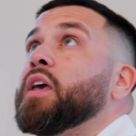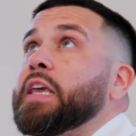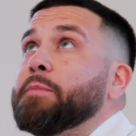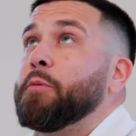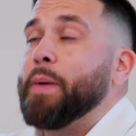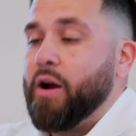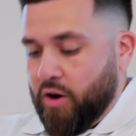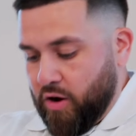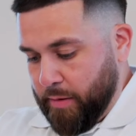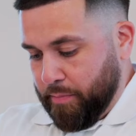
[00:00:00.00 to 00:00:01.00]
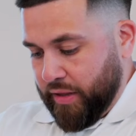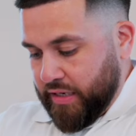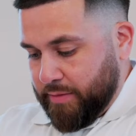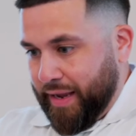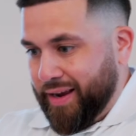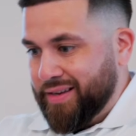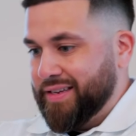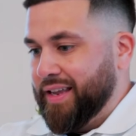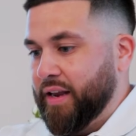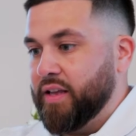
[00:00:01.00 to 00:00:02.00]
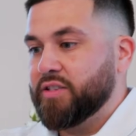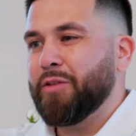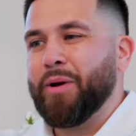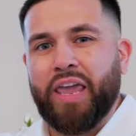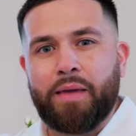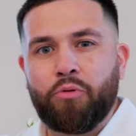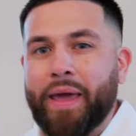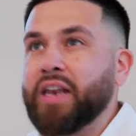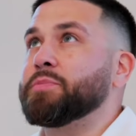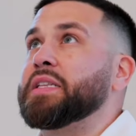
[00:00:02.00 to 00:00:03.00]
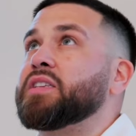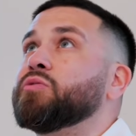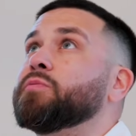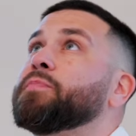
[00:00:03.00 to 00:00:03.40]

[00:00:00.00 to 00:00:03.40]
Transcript: keep the Powercon in place, man, because again, it's all about cable management too.